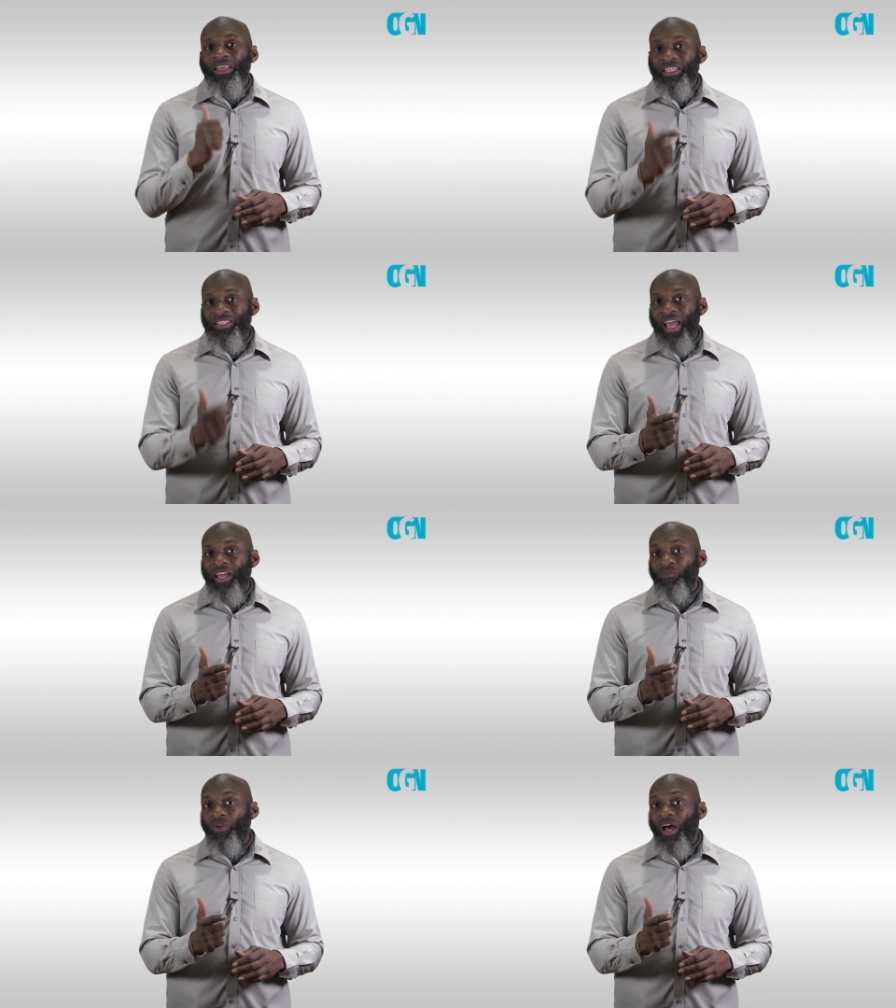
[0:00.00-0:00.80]
The
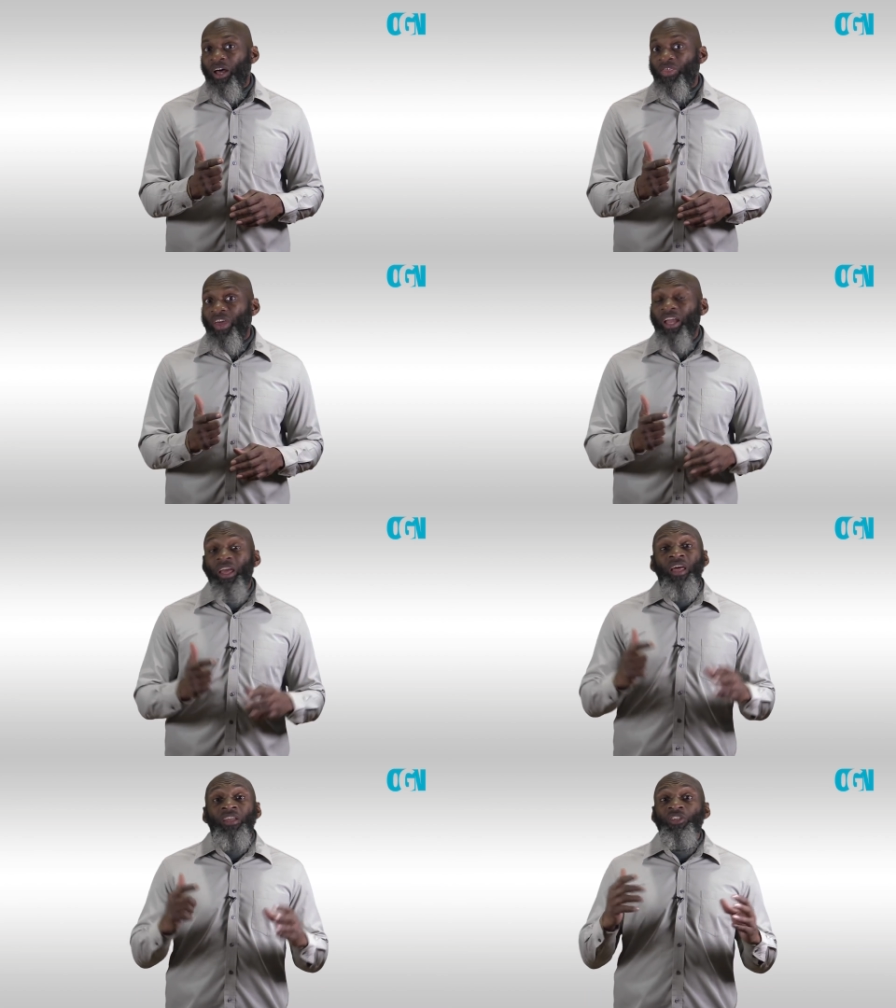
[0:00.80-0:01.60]
second uh, thing,
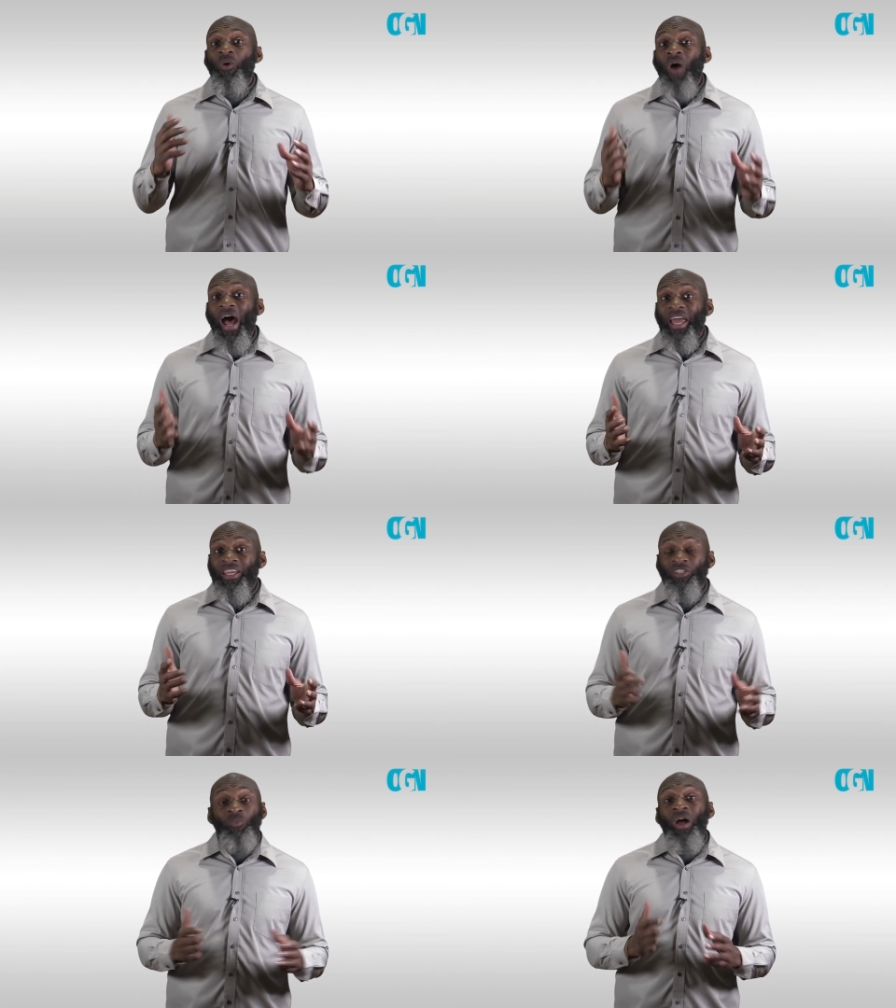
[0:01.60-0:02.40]

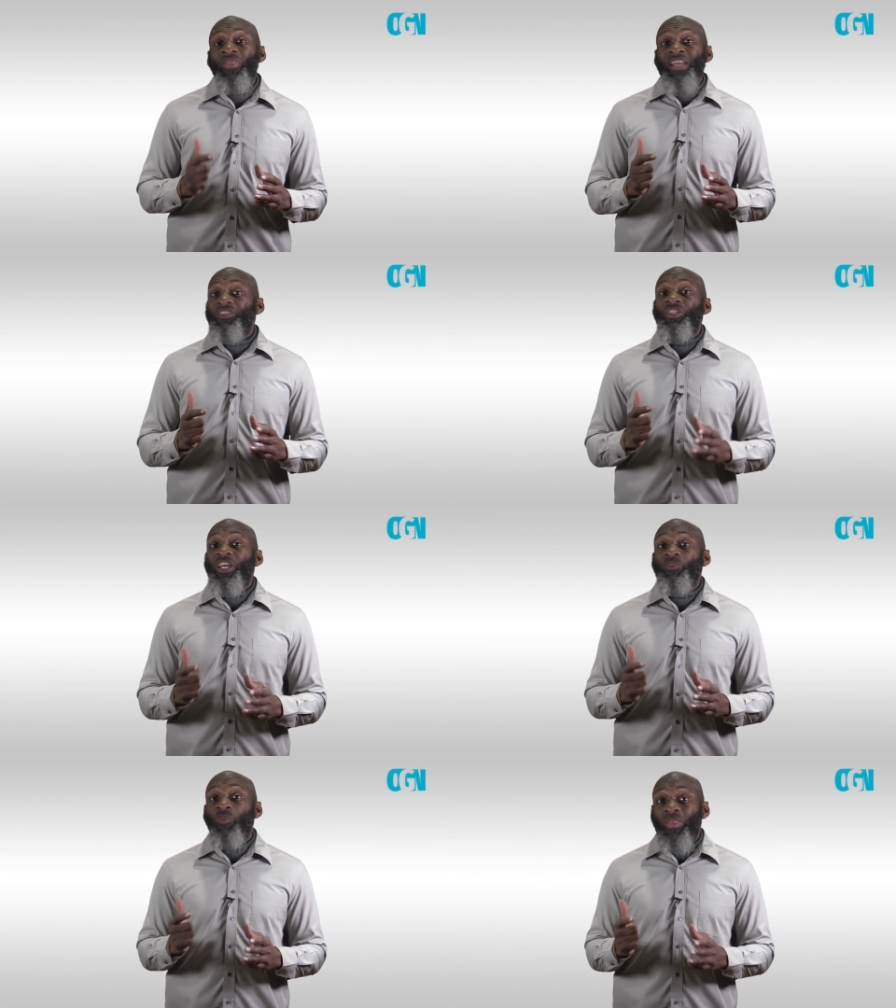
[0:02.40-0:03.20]
Dawaish. Well, that's
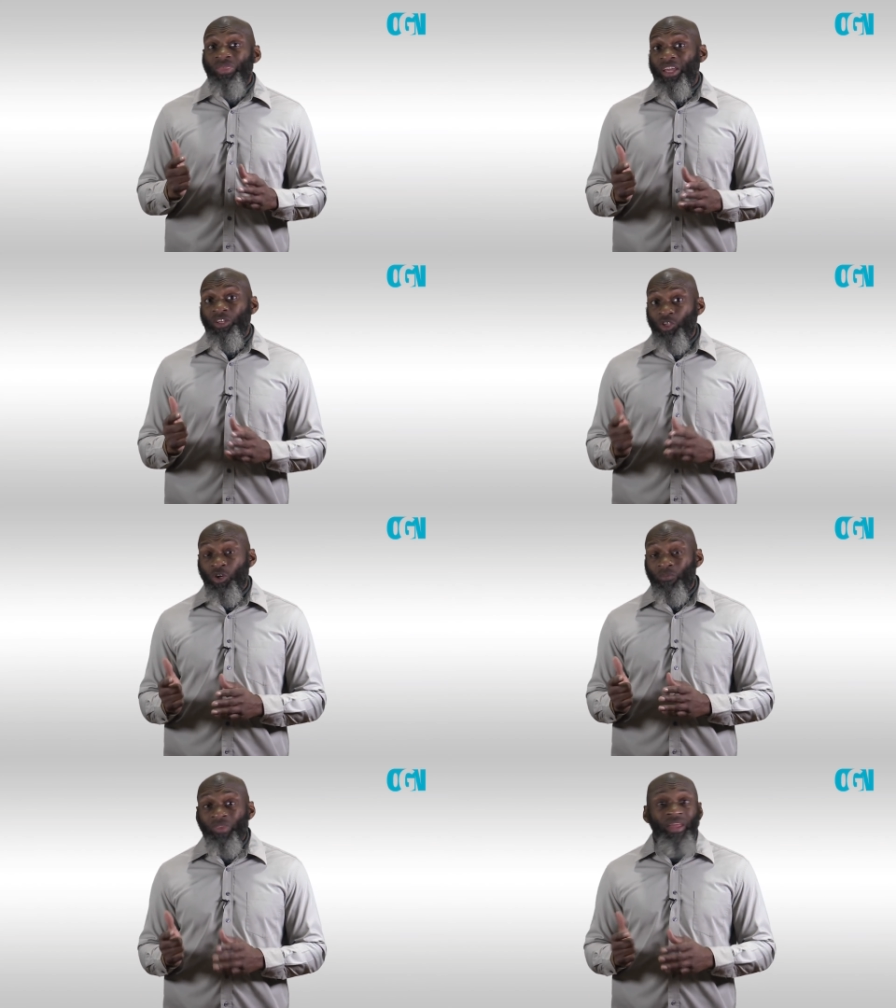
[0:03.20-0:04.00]
just what they
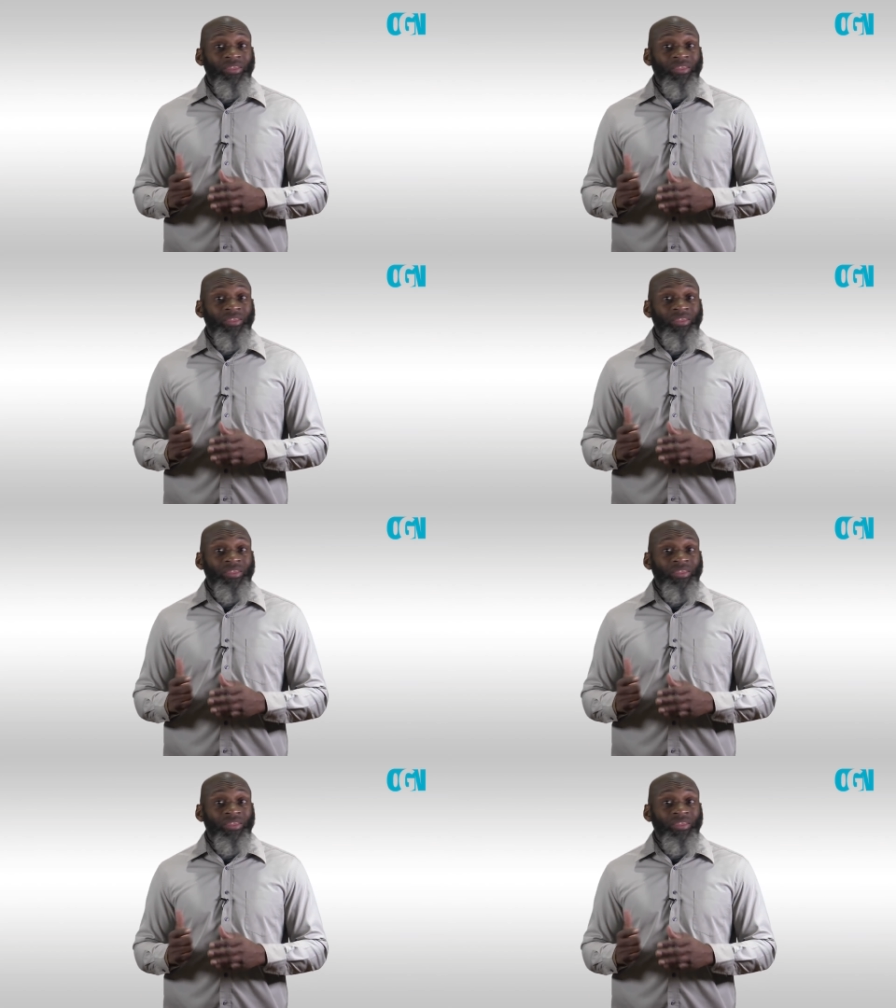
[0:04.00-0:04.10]
do.